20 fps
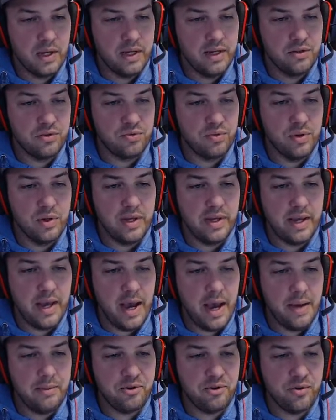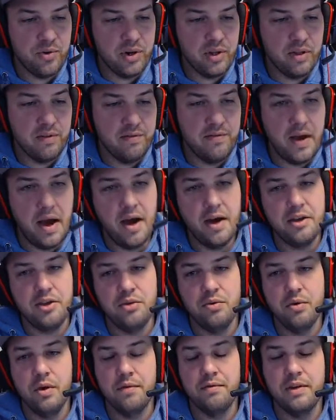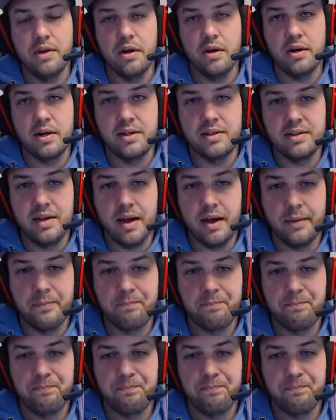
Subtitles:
is really capturing the value of the RSI.